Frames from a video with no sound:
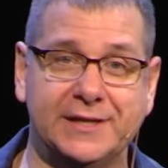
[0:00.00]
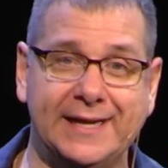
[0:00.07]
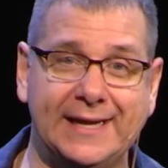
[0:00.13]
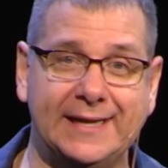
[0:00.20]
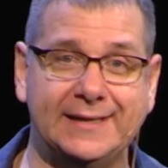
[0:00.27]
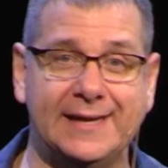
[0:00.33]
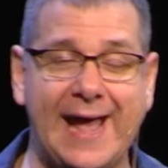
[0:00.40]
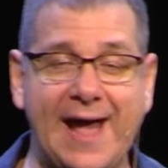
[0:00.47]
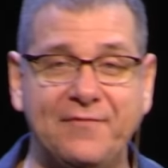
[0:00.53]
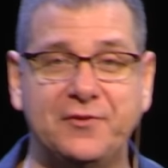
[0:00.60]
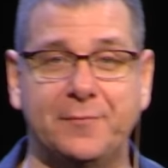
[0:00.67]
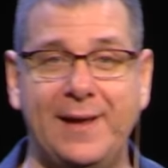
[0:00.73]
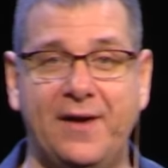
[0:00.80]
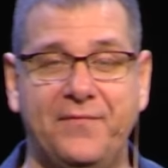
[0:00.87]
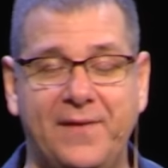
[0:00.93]
And
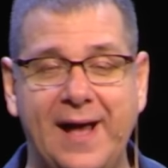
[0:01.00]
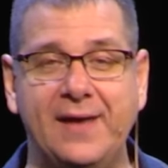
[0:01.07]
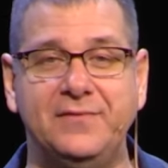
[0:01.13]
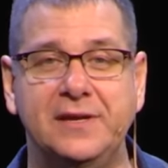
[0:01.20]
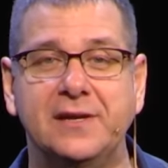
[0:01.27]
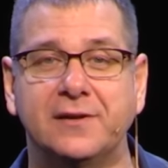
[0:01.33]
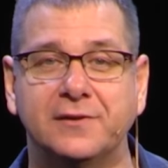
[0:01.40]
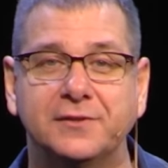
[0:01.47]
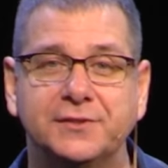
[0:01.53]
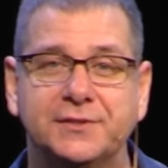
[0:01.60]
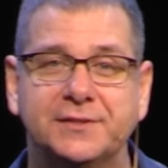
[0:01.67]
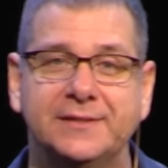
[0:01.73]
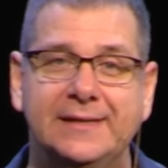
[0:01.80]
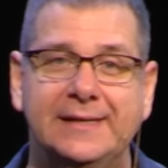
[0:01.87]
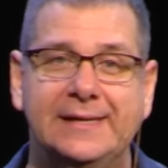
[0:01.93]
after about 5 years,